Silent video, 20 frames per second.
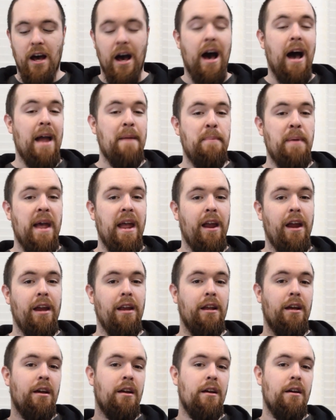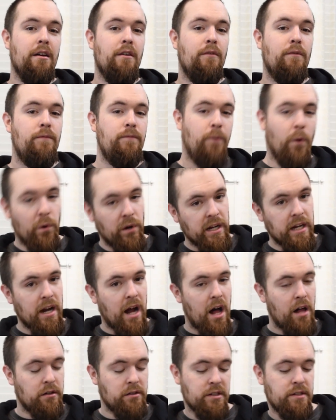I paid forty
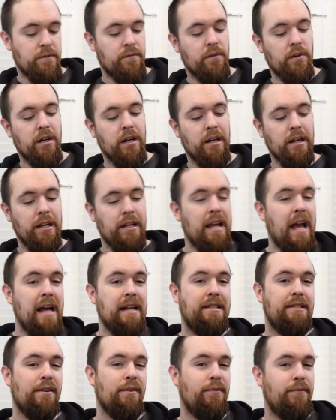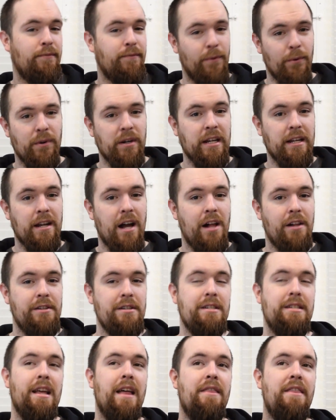dollars for it. Yes, forty
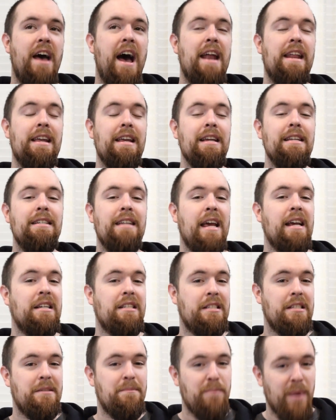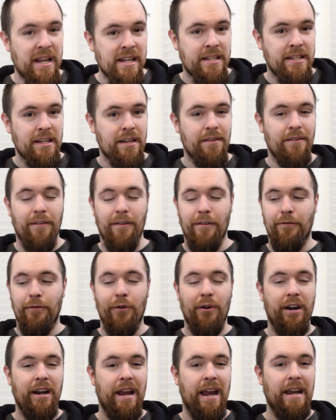dollars, that is expensive
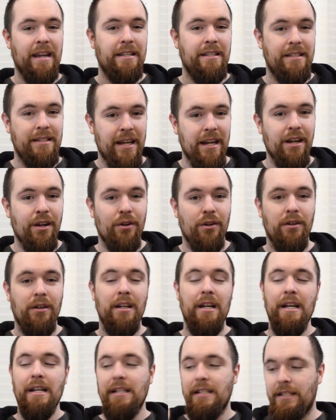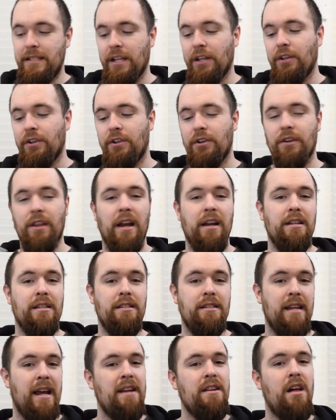for a single cylinder. That is
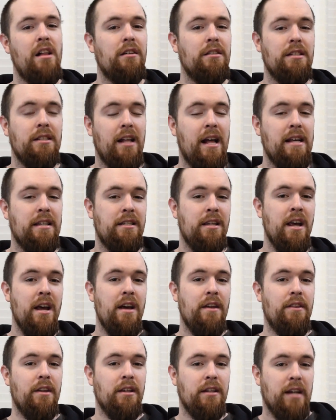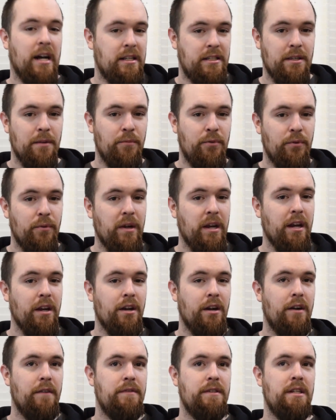ten dollars less than Custom three D
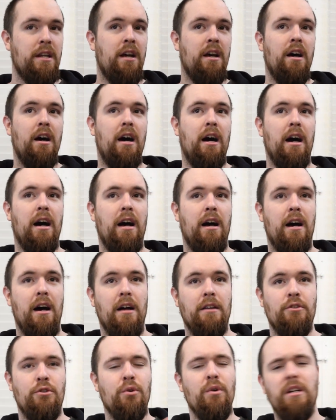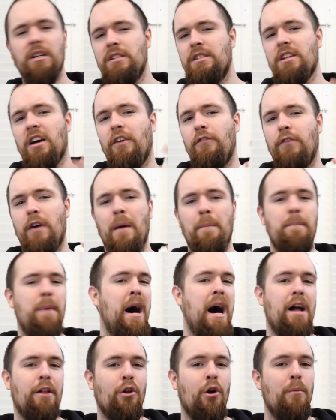Nerf's uh, a do-it-yourself
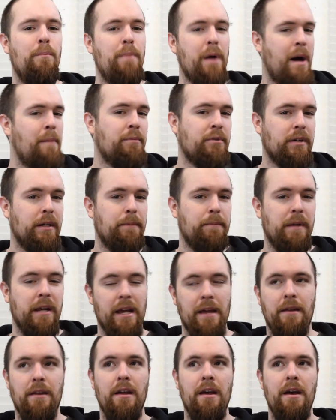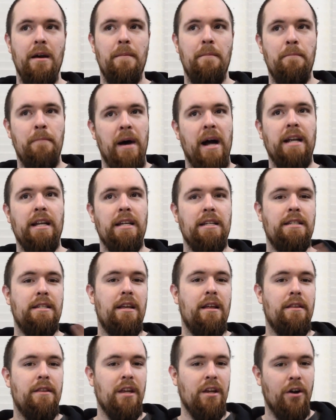Apollo pump grip kit, minus
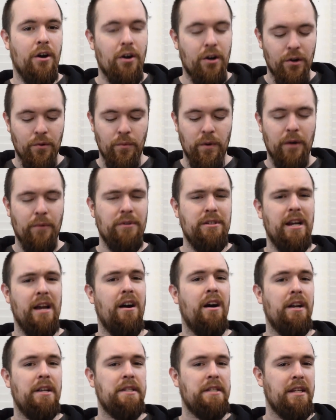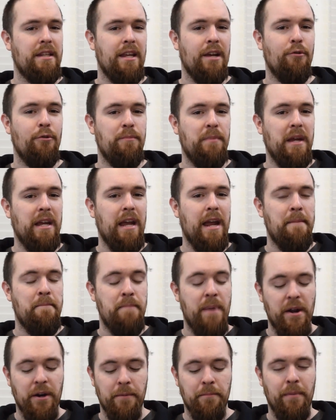the hardware, which I honestly think would be a
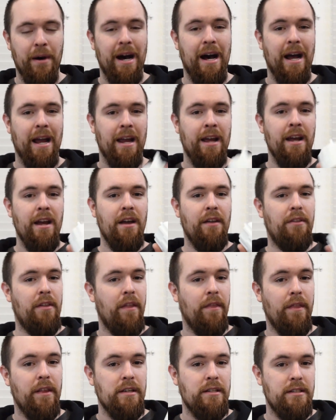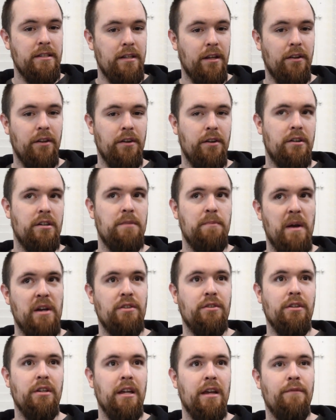better buy than this cylinder,
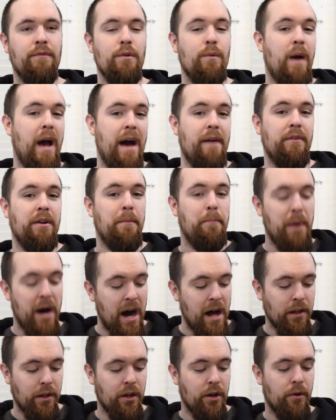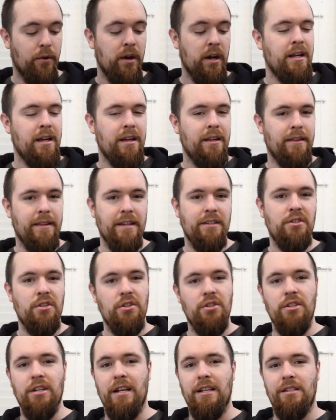especially if you have an Apollo. This
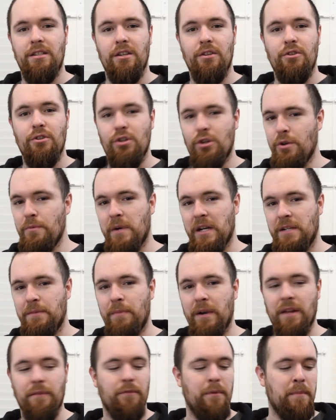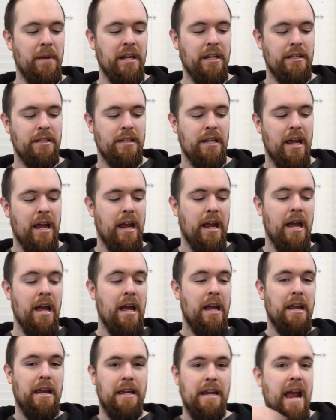is just too much money for me to say,
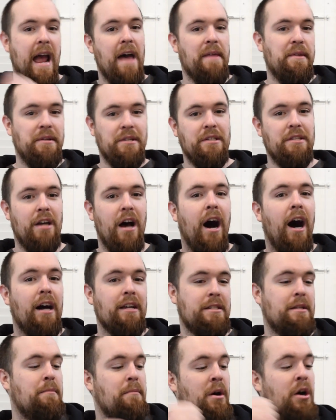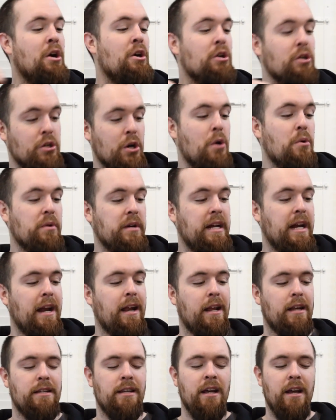yeah, this is awesome, go get
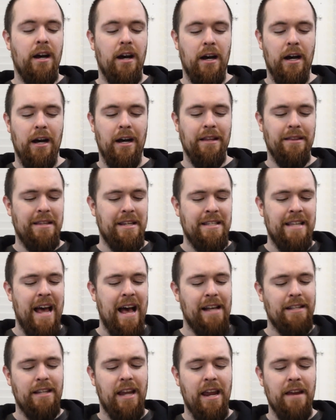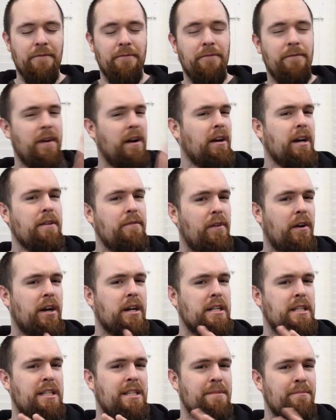it. Uh, this has a very,
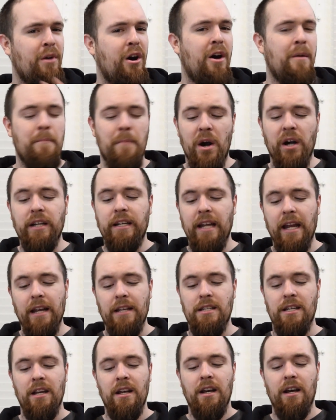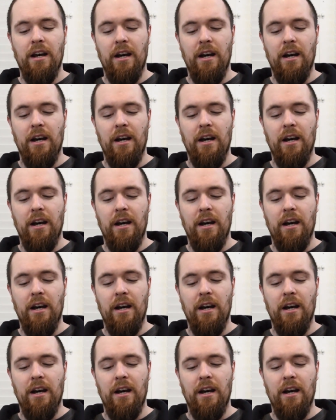very small market.